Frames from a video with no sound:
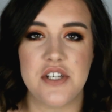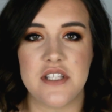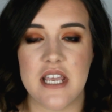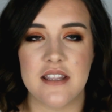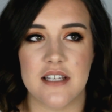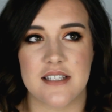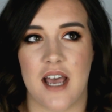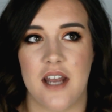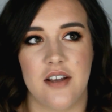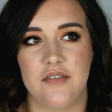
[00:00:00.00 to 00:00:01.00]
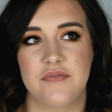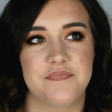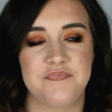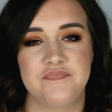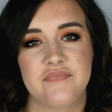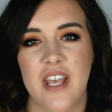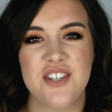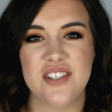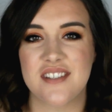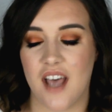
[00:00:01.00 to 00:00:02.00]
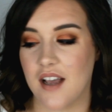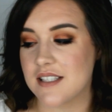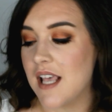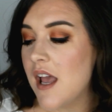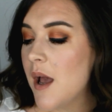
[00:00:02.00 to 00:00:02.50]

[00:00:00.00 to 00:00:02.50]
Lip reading: think that's kind of, it just sucks.